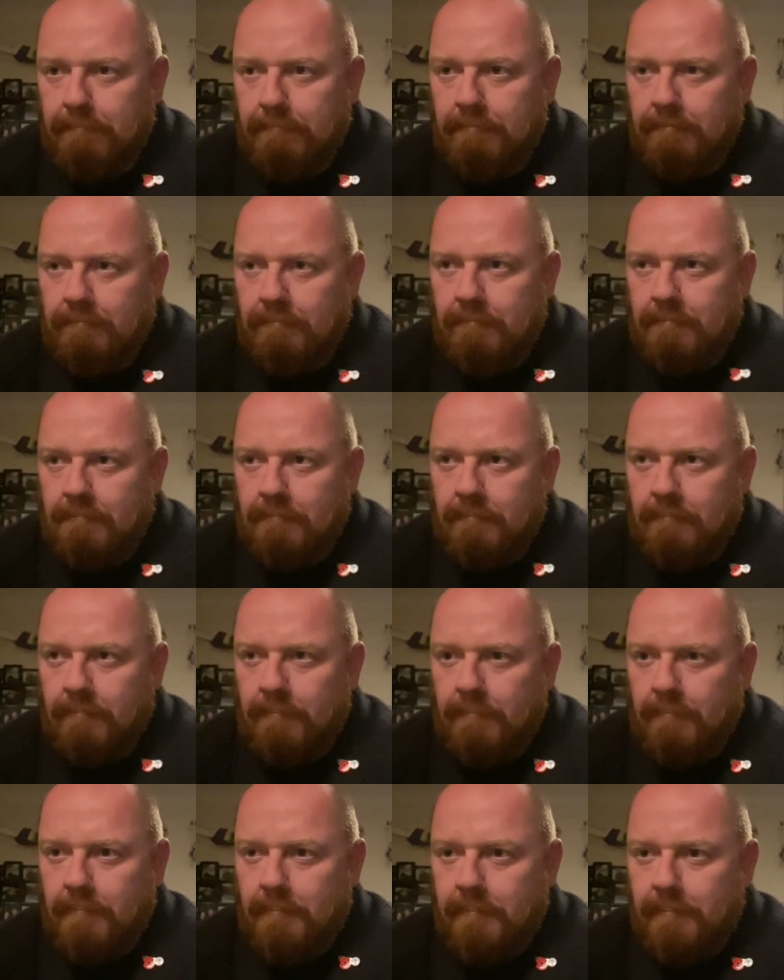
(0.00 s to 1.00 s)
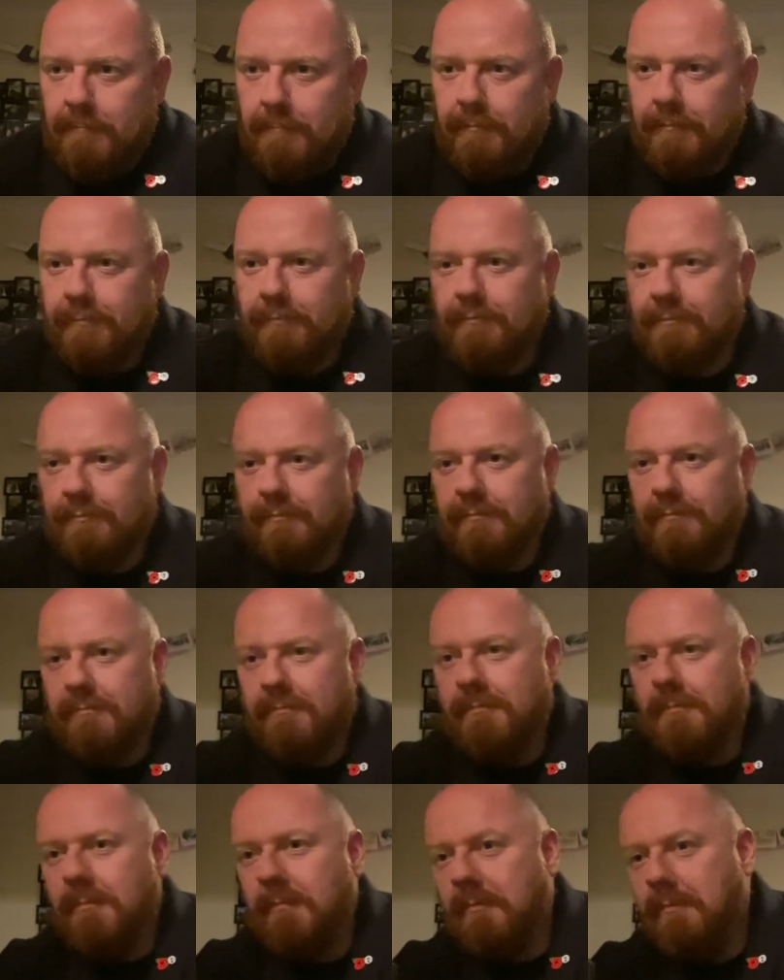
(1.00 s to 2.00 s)

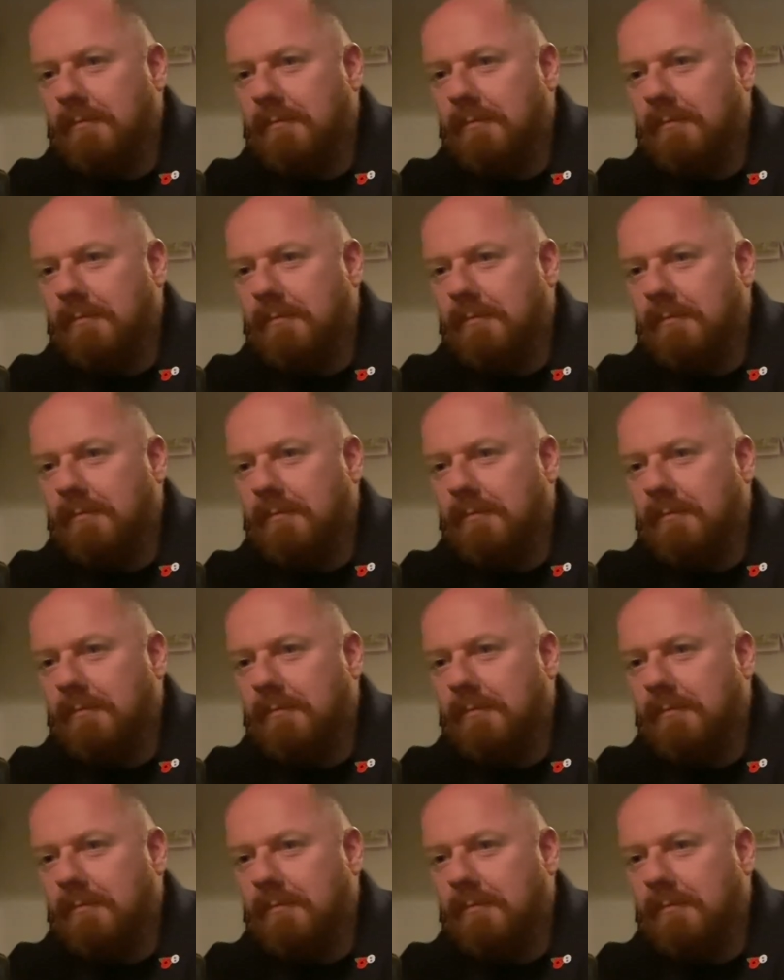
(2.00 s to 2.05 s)
Nobody speaks.